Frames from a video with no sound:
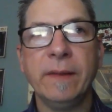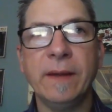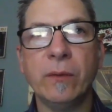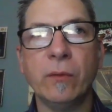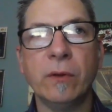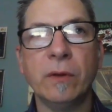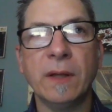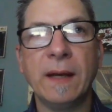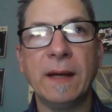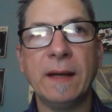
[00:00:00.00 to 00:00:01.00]

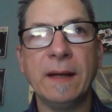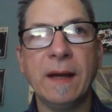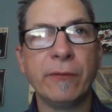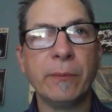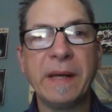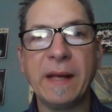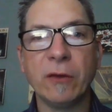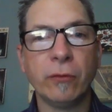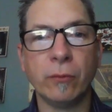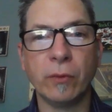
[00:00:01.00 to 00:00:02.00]
everybody
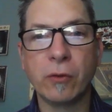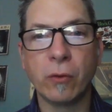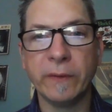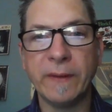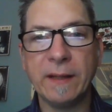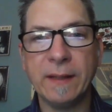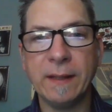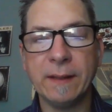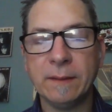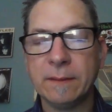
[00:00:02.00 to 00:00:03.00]
else will record that
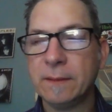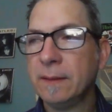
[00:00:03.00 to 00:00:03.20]
data.